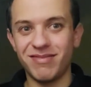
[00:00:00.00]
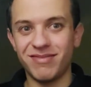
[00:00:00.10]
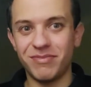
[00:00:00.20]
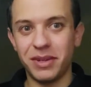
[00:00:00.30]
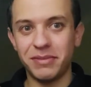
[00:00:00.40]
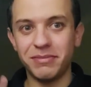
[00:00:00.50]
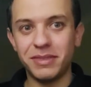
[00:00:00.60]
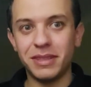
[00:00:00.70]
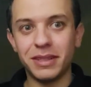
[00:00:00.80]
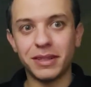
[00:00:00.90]
but
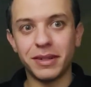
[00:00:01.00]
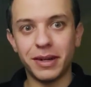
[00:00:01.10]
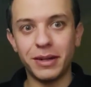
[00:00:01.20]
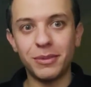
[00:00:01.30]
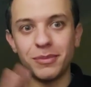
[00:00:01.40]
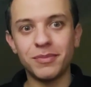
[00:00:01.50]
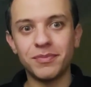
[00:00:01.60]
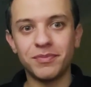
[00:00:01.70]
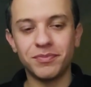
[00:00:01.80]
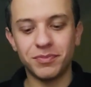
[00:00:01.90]
yeah,
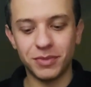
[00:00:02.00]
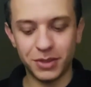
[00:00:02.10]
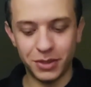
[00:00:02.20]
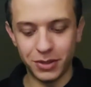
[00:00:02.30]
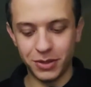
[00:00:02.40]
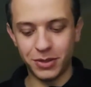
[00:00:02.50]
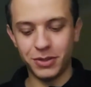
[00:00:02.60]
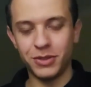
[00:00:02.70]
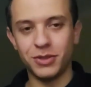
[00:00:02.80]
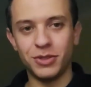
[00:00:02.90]
I'm gonna
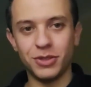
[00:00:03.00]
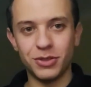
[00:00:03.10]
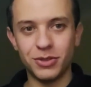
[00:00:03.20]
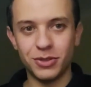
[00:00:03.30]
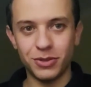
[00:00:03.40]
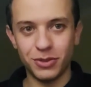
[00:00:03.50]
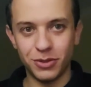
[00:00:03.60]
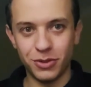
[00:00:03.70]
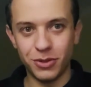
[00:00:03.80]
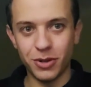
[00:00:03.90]
just
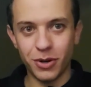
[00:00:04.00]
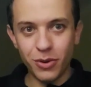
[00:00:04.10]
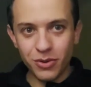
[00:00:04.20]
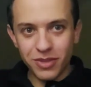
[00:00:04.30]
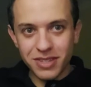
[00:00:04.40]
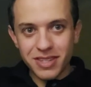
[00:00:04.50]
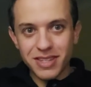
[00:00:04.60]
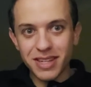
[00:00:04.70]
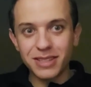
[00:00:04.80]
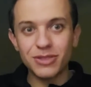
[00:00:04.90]
go. And this is
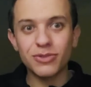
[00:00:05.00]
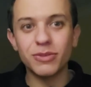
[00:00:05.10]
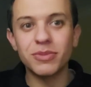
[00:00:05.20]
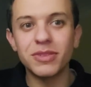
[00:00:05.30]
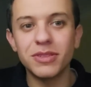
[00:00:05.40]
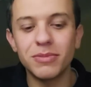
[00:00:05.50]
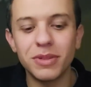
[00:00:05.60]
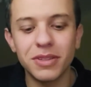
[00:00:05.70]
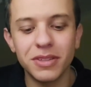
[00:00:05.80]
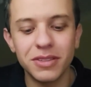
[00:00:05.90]
unscripted
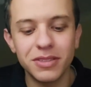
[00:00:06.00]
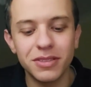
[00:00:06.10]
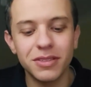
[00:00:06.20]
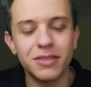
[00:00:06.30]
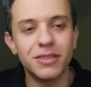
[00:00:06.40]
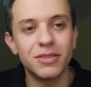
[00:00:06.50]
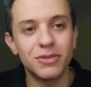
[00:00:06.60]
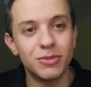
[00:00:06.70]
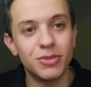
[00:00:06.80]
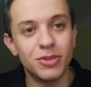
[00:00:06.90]
because the
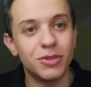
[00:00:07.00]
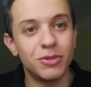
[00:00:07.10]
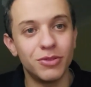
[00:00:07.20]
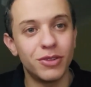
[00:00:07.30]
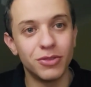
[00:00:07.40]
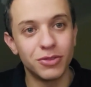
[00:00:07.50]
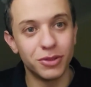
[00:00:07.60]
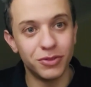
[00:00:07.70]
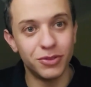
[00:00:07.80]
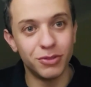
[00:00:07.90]
script took me forever to
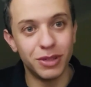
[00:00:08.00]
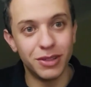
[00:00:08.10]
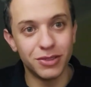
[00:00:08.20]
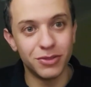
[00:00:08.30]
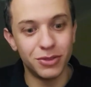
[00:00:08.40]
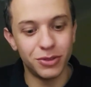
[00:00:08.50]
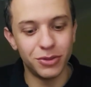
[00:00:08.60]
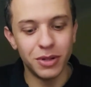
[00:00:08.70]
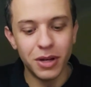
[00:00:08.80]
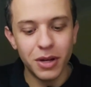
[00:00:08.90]
write for my last video.
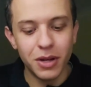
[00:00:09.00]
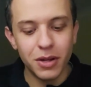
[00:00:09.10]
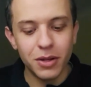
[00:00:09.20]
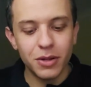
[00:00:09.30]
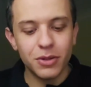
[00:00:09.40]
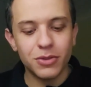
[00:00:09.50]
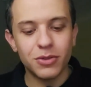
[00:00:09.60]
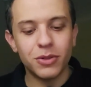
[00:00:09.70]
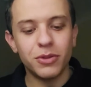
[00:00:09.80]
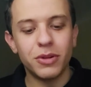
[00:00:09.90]

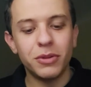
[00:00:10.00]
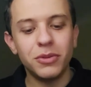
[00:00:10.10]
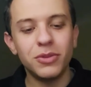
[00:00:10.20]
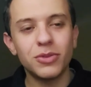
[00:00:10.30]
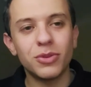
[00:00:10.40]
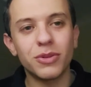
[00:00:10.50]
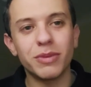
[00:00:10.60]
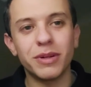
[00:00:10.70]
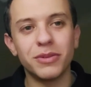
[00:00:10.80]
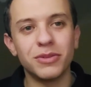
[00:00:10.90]
So I want to talk
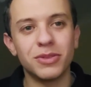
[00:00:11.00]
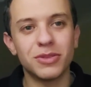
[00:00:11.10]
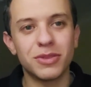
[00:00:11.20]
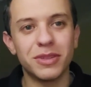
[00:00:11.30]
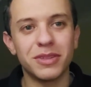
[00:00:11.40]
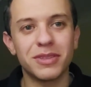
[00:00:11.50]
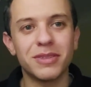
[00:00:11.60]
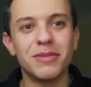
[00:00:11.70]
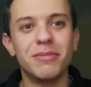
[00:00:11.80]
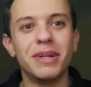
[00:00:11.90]
about just like
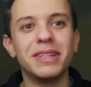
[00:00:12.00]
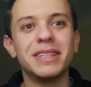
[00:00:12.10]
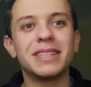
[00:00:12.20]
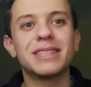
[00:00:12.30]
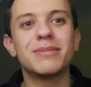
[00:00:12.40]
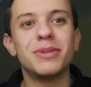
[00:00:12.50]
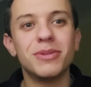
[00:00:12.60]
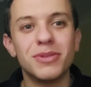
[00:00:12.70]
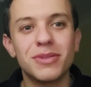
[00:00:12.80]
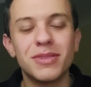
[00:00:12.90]
my
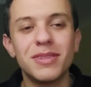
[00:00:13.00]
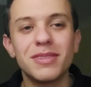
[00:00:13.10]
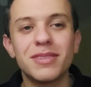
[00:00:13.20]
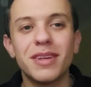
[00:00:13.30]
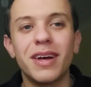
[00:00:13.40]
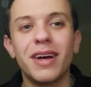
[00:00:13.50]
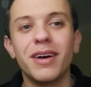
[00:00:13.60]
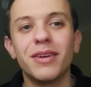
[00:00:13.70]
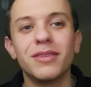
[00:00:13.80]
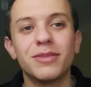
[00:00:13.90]
experiences,
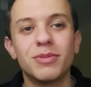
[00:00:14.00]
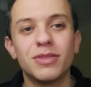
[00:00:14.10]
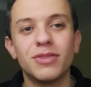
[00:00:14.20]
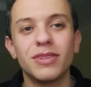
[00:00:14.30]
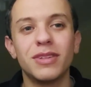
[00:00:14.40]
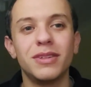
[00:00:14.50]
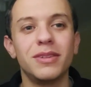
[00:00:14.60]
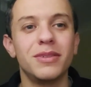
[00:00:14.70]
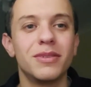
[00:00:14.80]
specifically